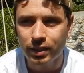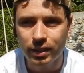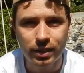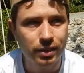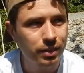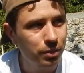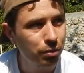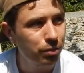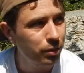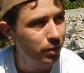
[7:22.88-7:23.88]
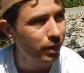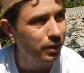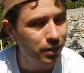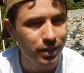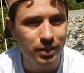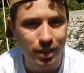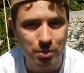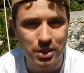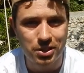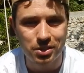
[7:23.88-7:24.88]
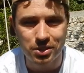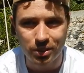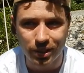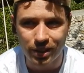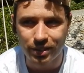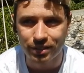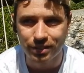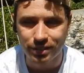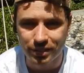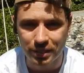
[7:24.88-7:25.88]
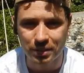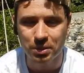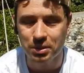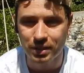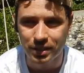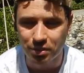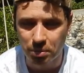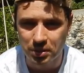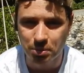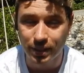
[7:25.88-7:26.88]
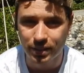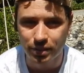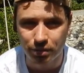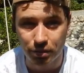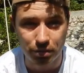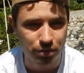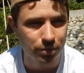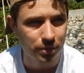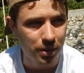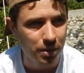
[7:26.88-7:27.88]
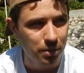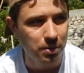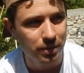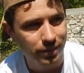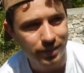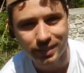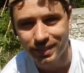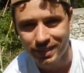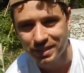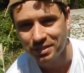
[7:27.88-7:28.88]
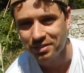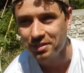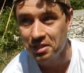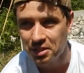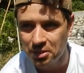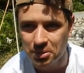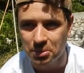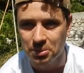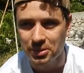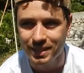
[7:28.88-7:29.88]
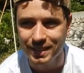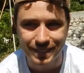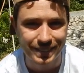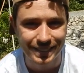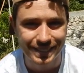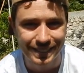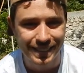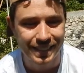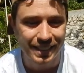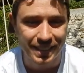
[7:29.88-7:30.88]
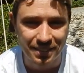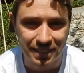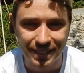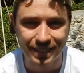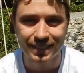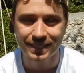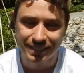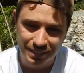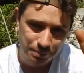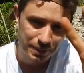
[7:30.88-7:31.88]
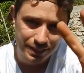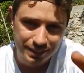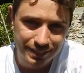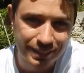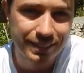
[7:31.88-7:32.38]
then you'll add another dimension to your life, a new sense of perspective of, wow, this is really cool. Anyway, peace.